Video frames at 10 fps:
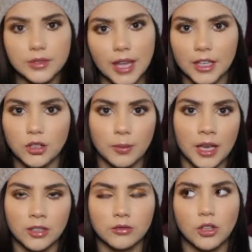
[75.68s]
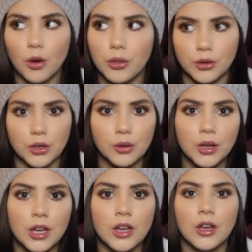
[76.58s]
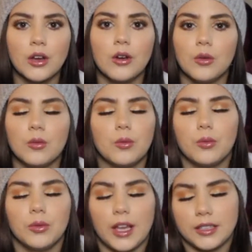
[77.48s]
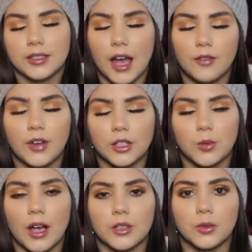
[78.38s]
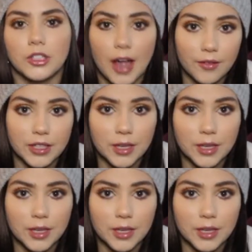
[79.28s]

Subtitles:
that you may go through, like side effects wise, when you're having